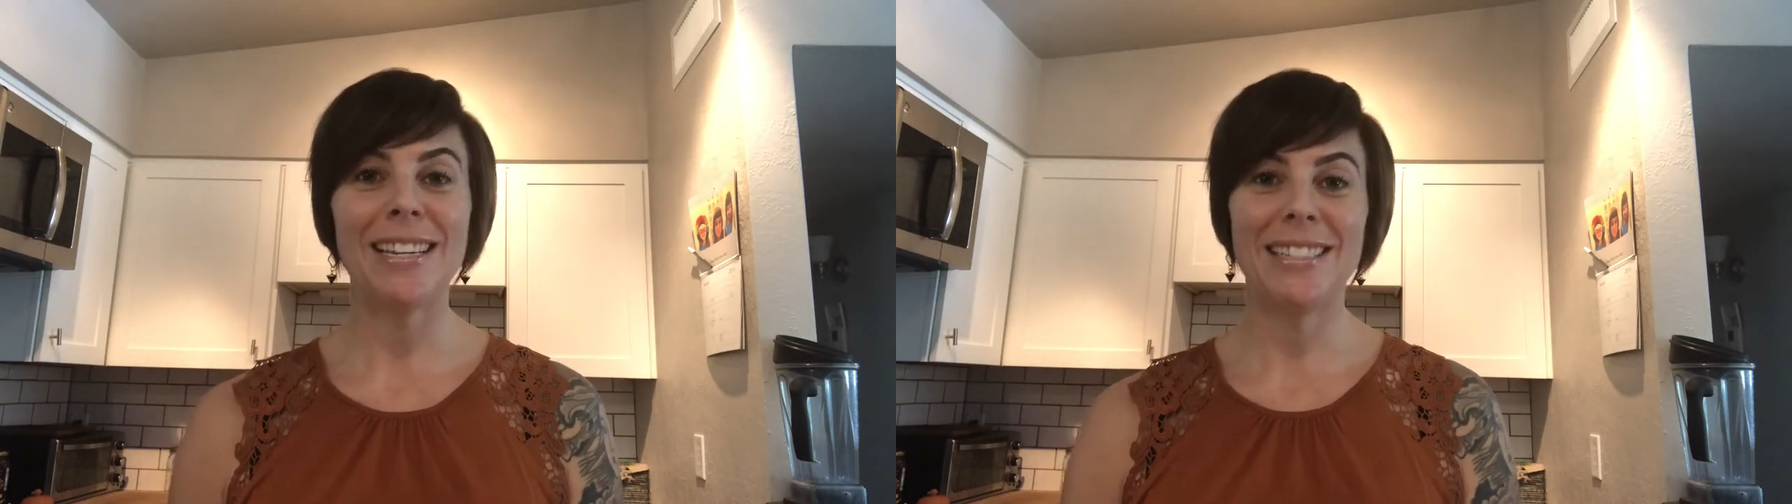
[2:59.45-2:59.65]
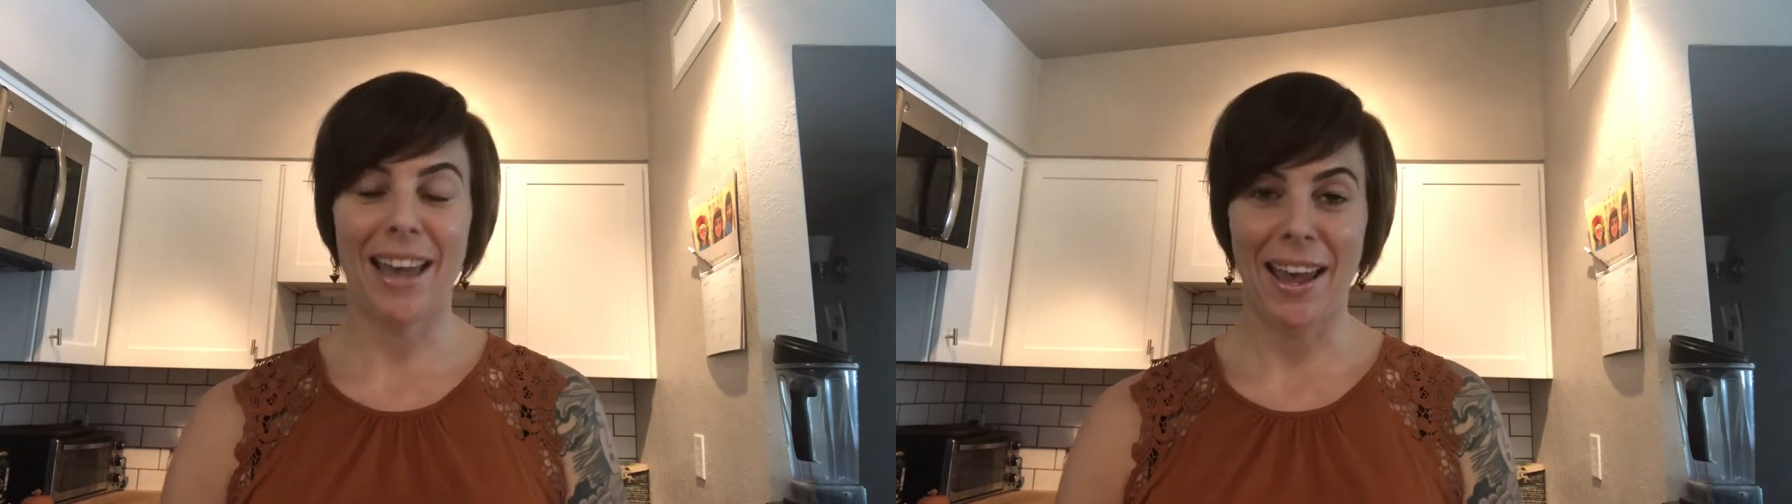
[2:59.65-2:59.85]

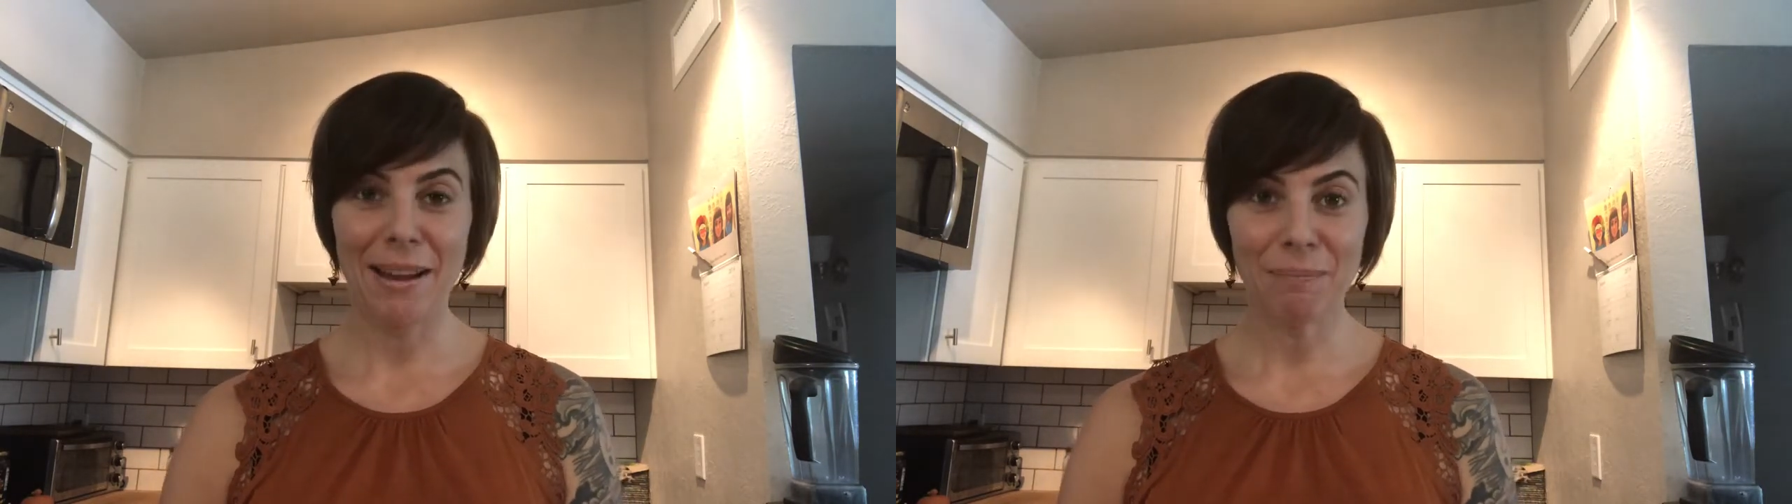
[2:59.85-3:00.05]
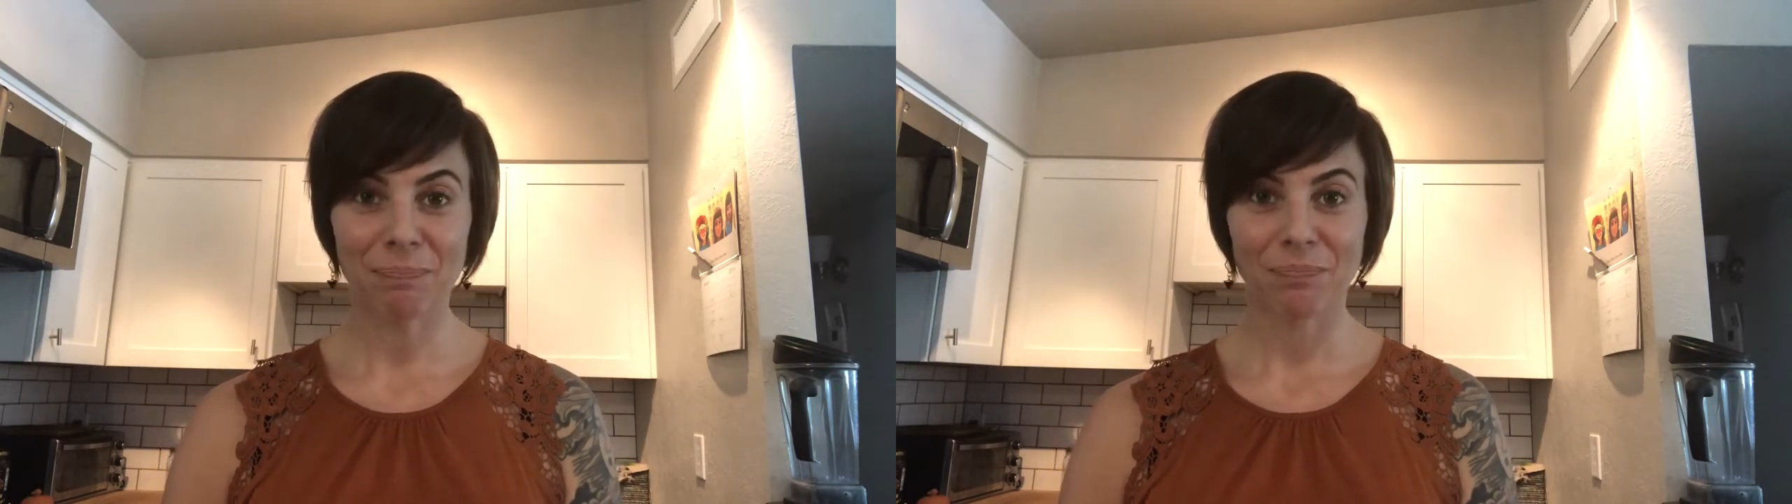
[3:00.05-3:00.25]
a
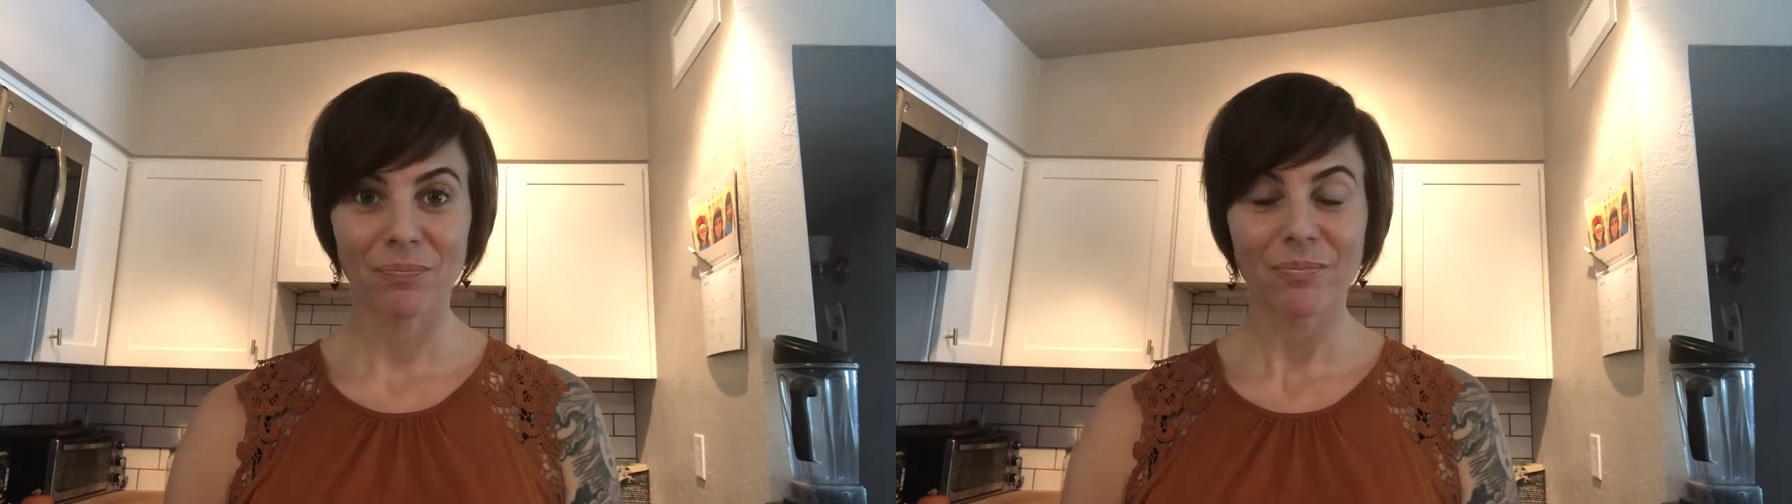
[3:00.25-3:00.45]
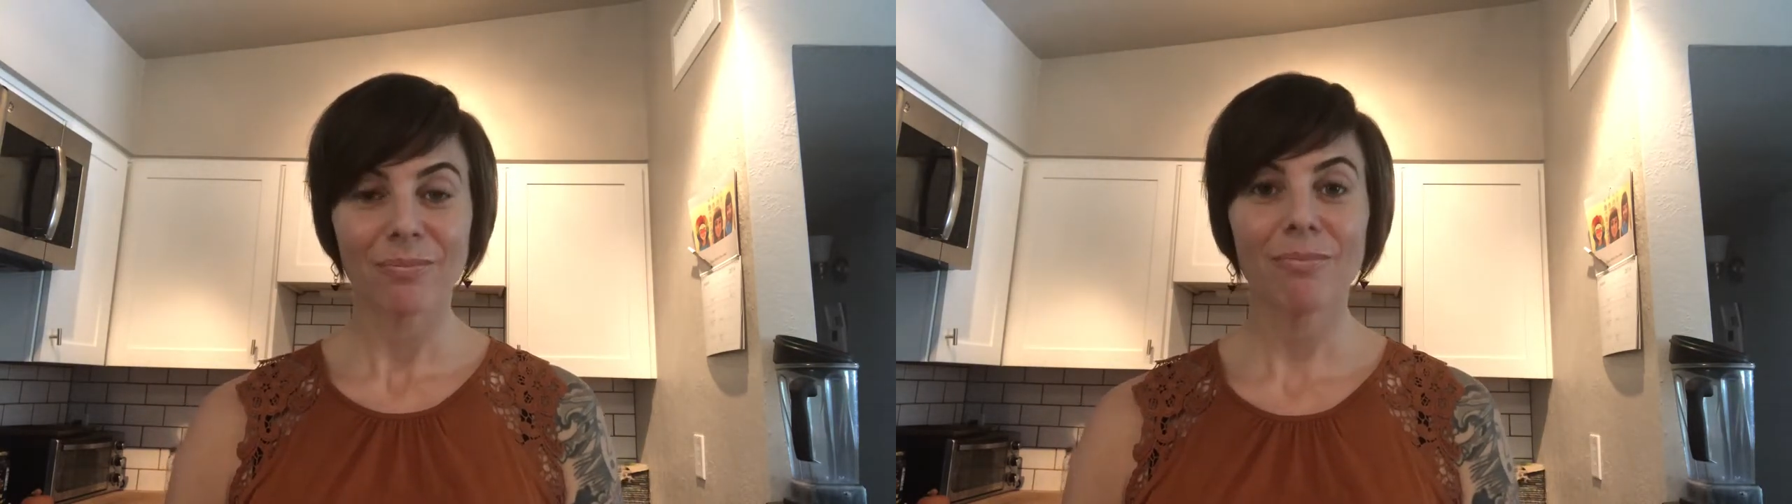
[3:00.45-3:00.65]
day
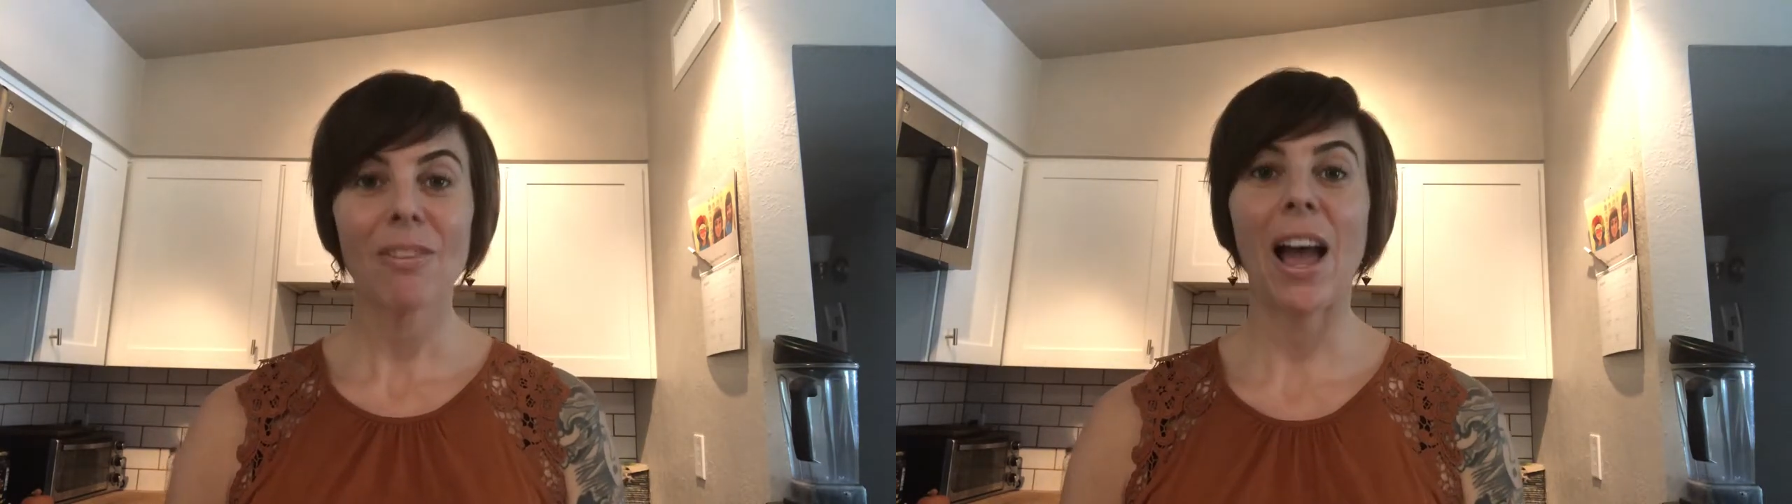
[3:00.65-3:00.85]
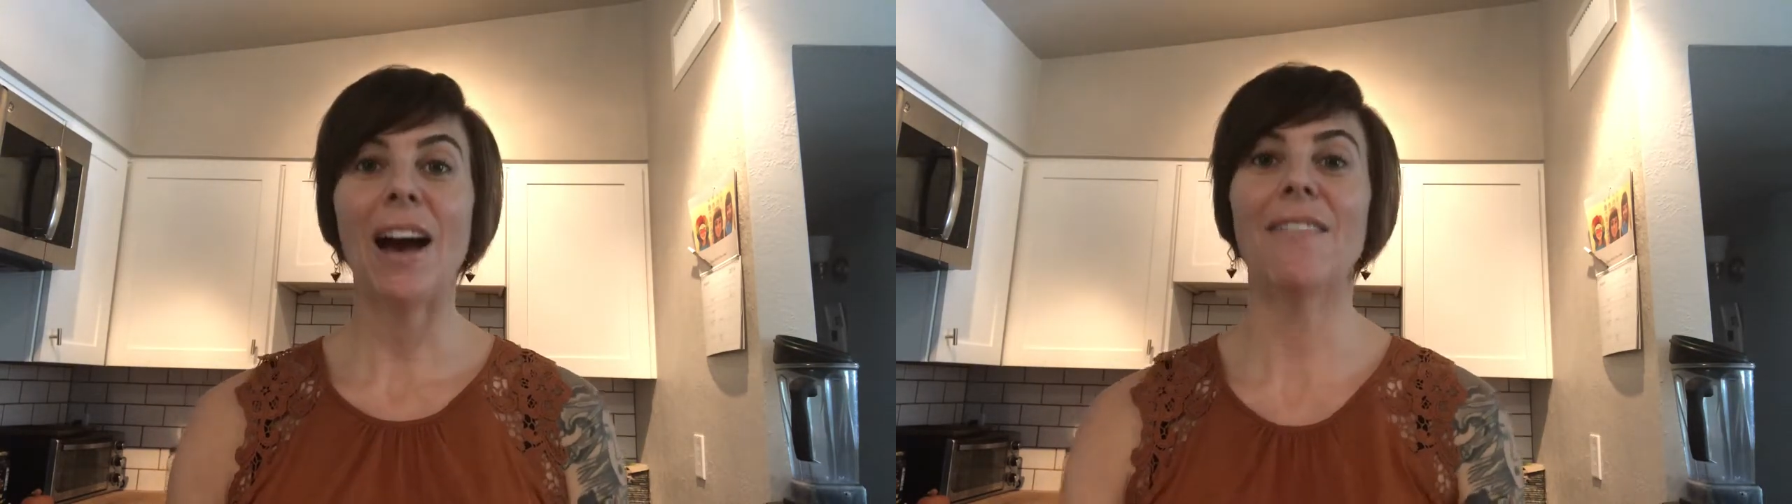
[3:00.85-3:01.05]

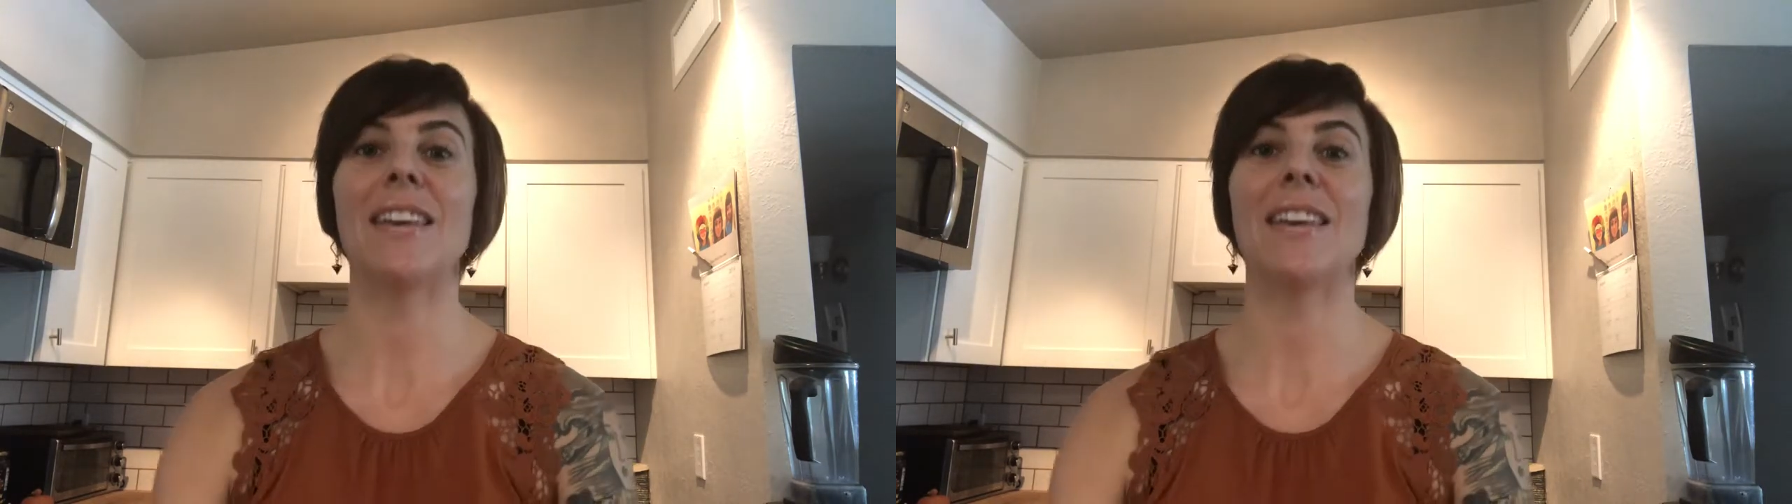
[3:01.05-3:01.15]
of